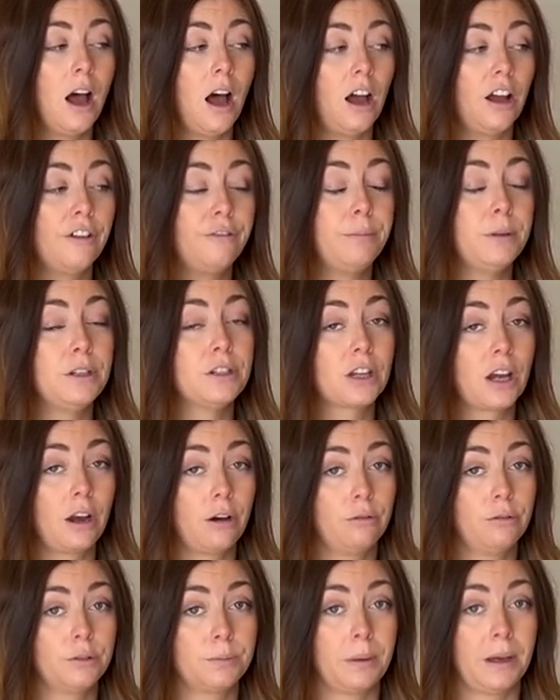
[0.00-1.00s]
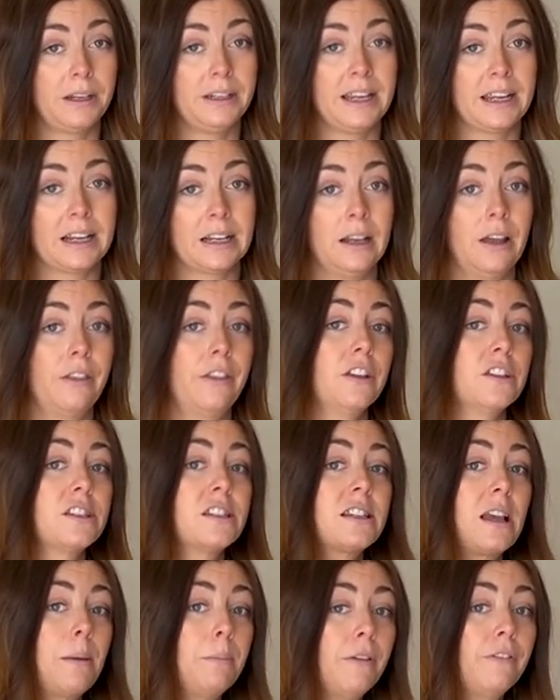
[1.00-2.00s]
I've been told by Nicola that
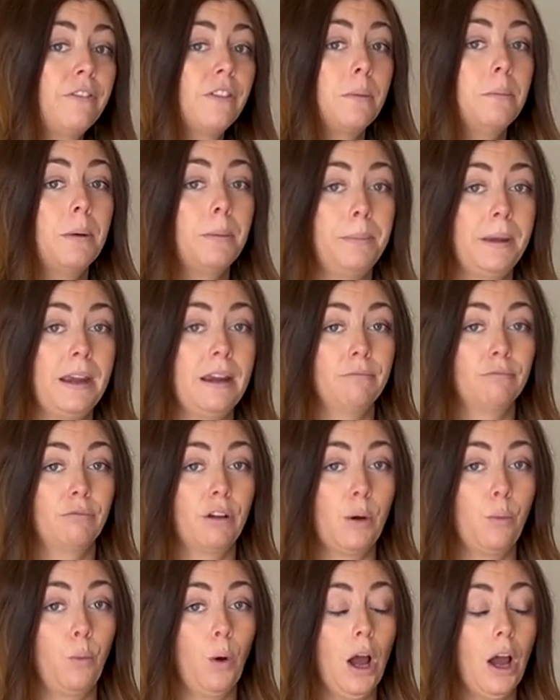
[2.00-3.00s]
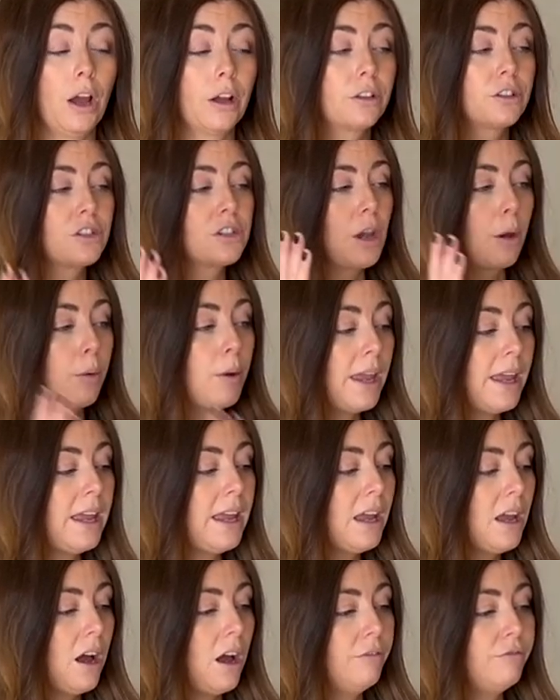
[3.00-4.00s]
some of them are being reworked. So
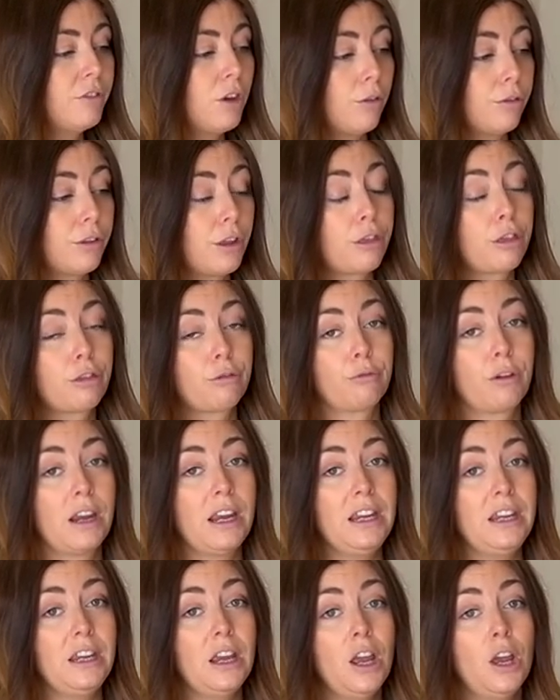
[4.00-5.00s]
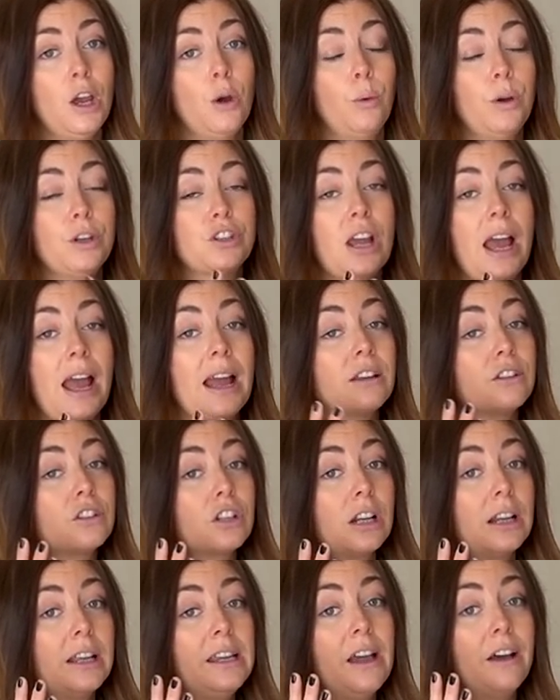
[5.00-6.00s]
here I've got the three which are
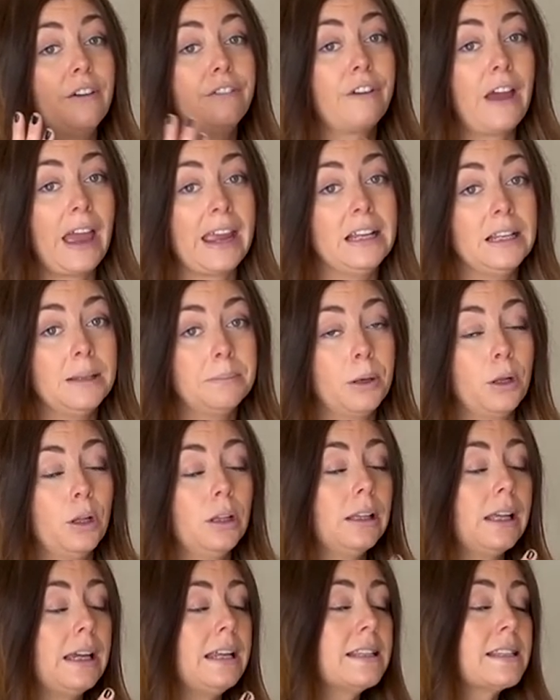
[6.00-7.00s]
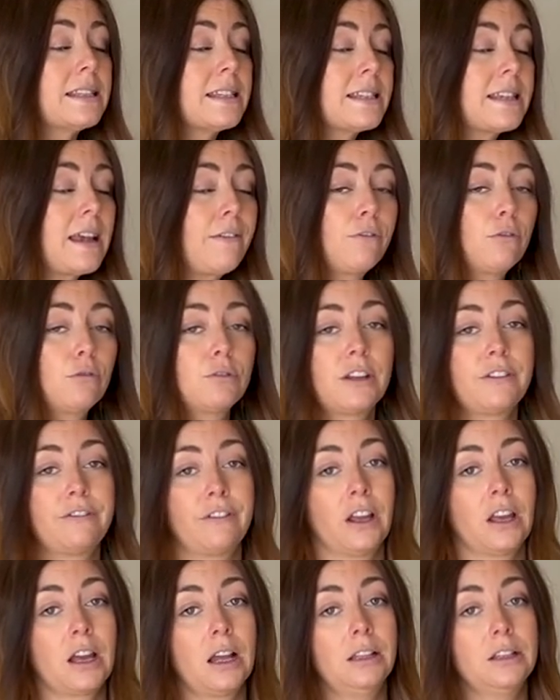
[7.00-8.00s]
actually available in several
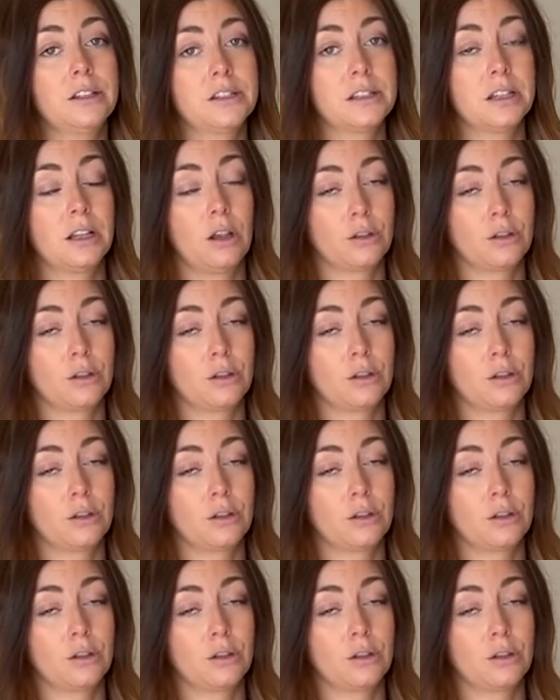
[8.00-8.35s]
different colours and